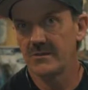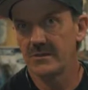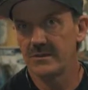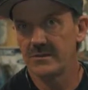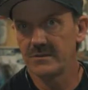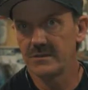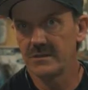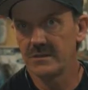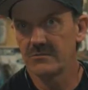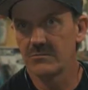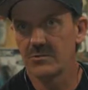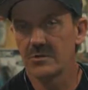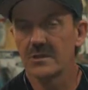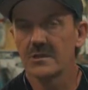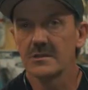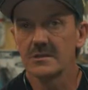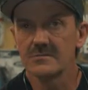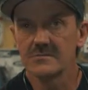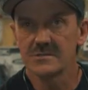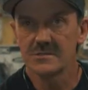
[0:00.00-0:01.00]
anything you want
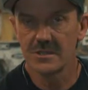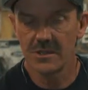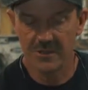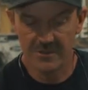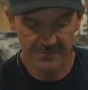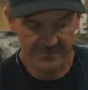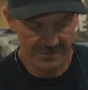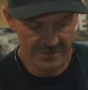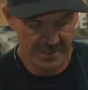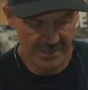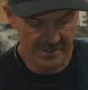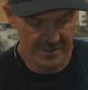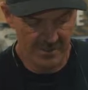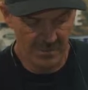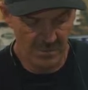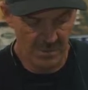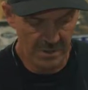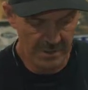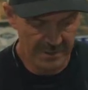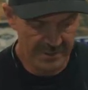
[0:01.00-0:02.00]
to keep safe and out of
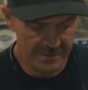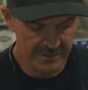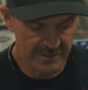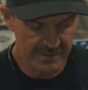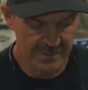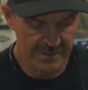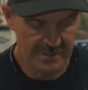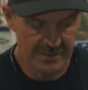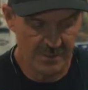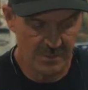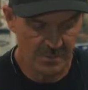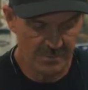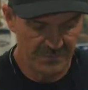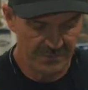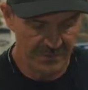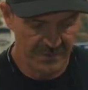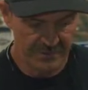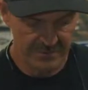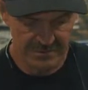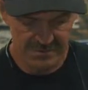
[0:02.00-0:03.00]
the way, it, it helps
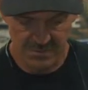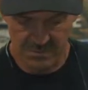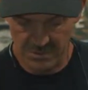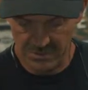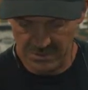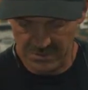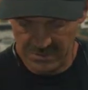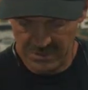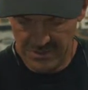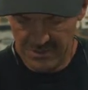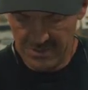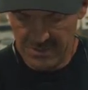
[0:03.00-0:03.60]
there as well.